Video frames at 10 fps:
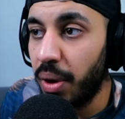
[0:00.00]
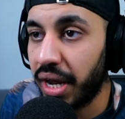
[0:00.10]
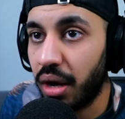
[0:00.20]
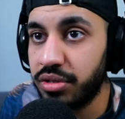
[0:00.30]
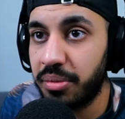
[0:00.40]
When
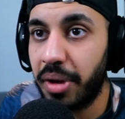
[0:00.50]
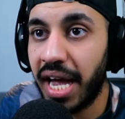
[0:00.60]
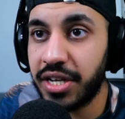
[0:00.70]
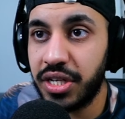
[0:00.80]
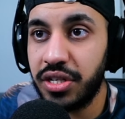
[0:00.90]
it comes to
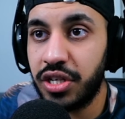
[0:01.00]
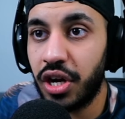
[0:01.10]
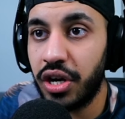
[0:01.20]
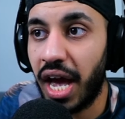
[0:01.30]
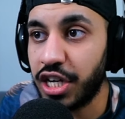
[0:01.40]
magazines
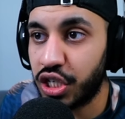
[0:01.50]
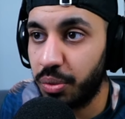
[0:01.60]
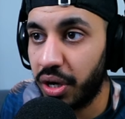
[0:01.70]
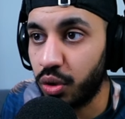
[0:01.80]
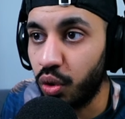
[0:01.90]
here, you actually
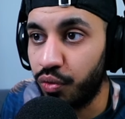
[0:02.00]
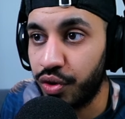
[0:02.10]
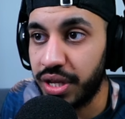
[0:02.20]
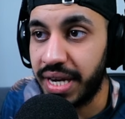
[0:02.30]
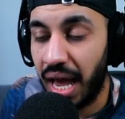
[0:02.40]
want to go
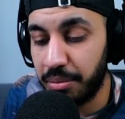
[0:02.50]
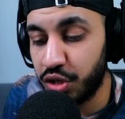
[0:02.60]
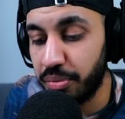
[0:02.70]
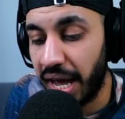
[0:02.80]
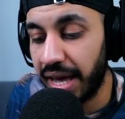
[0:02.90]
for the
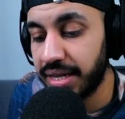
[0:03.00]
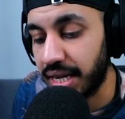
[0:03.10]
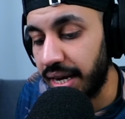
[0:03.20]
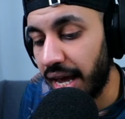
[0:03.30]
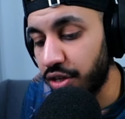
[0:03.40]
damage mags,
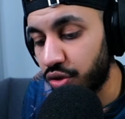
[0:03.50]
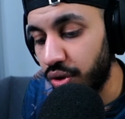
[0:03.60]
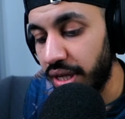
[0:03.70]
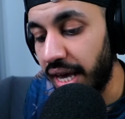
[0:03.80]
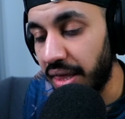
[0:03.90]
and that is
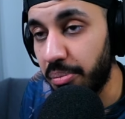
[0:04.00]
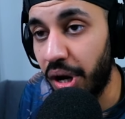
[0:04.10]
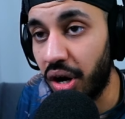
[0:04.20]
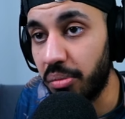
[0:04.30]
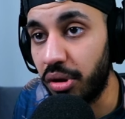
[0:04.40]
so that you get the
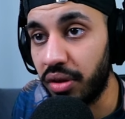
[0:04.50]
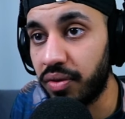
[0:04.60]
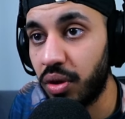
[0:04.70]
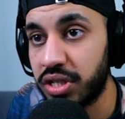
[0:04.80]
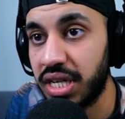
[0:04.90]
better bullet
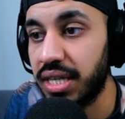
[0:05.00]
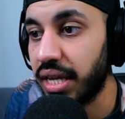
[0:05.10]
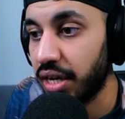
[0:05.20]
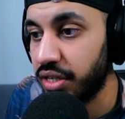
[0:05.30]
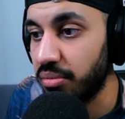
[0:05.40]
velocity,
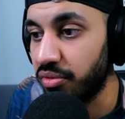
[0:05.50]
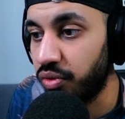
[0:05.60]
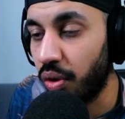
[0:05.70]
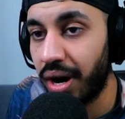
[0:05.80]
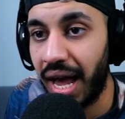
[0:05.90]
like I said
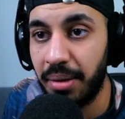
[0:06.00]
before.